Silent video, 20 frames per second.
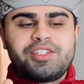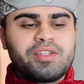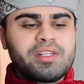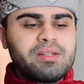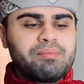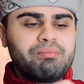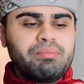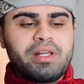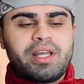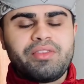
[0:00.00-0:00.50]
You
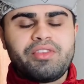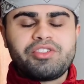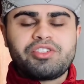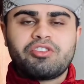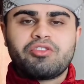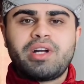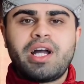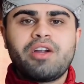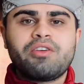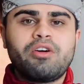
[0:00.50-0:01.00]
can play this
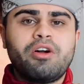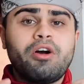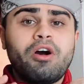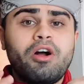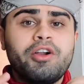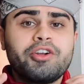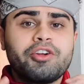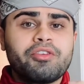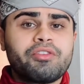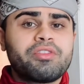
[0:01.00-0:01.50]
around on,
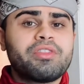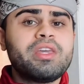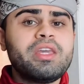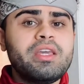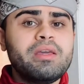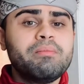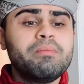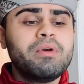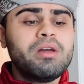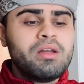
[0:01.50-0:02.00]
on your
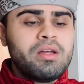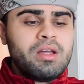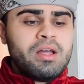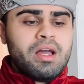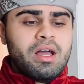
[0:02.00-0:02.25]
theme,